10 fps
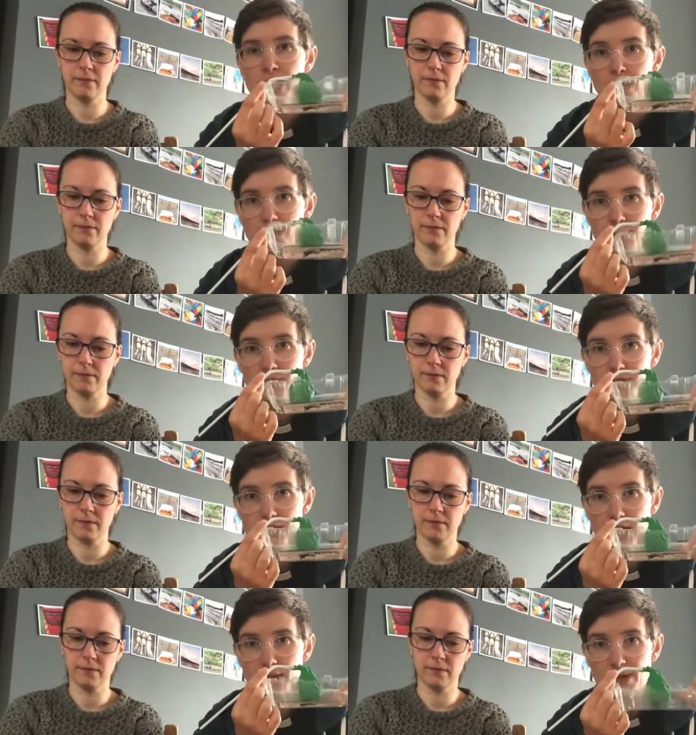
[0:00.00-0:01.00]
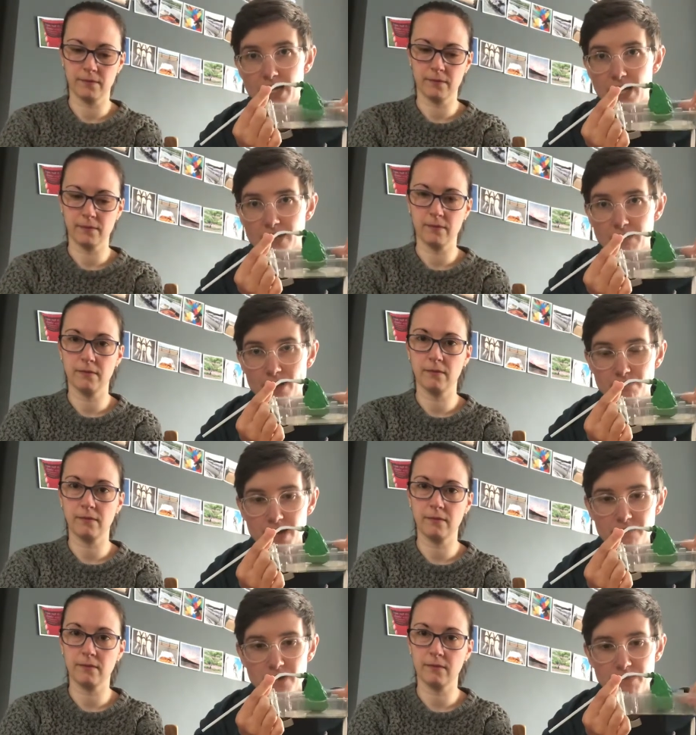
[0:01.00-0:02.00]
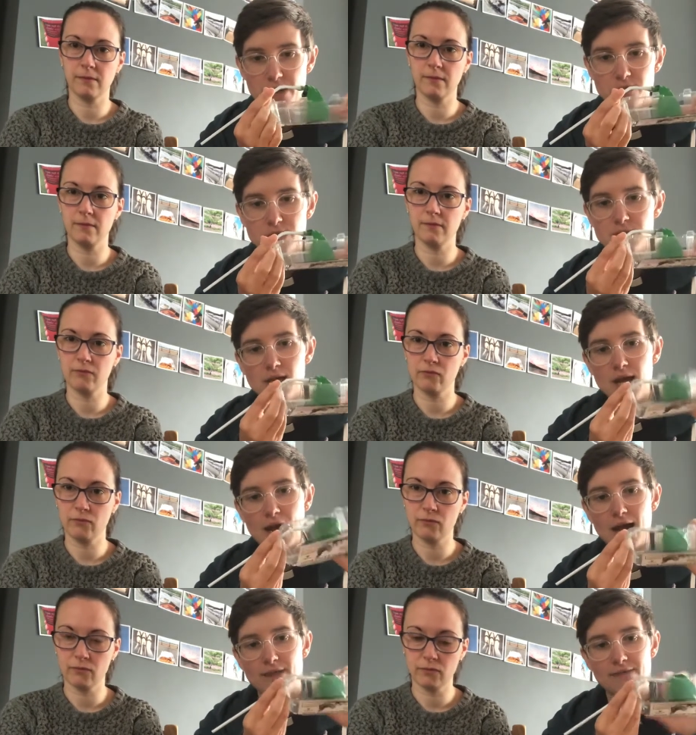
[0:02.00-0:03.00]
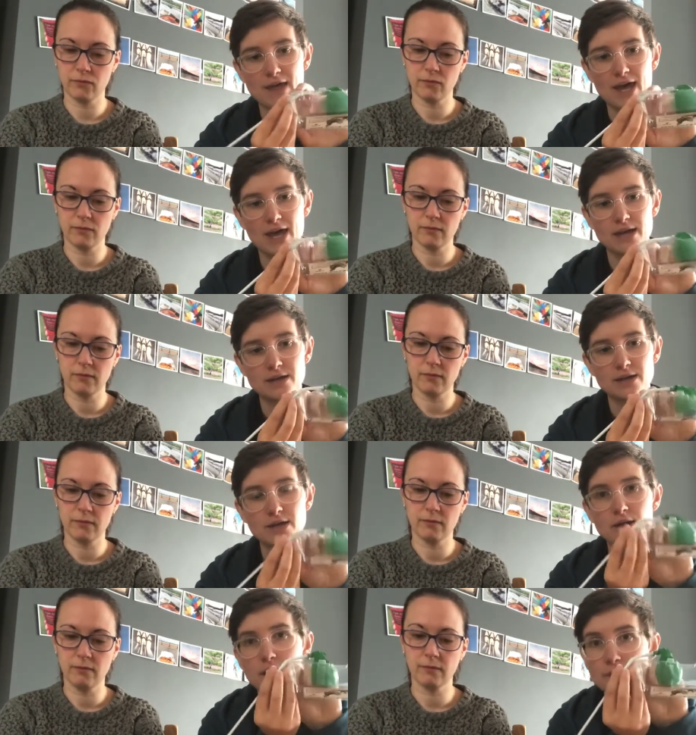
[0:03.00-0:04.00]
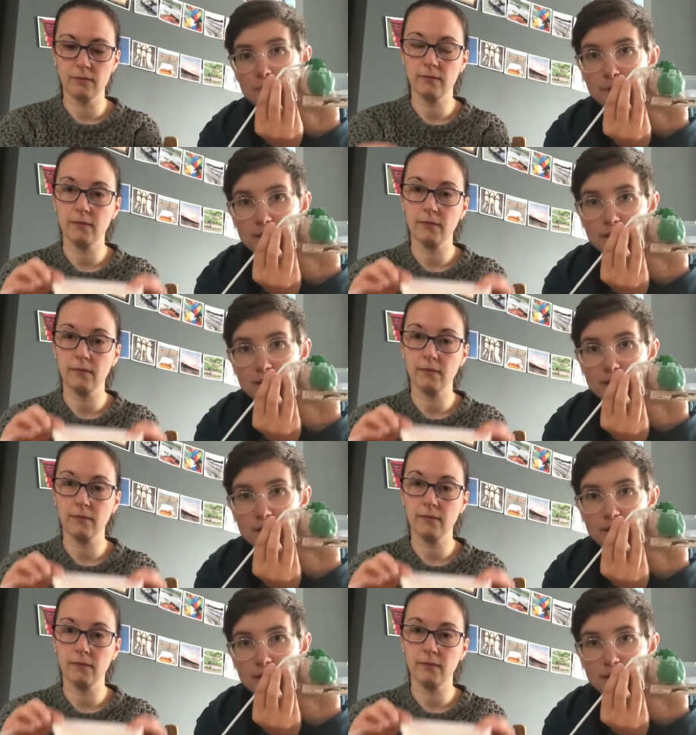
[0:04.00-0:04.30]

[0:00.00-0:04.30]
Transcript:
Speaker 1: your balloon's going to be in the main bit of your boat and then the bit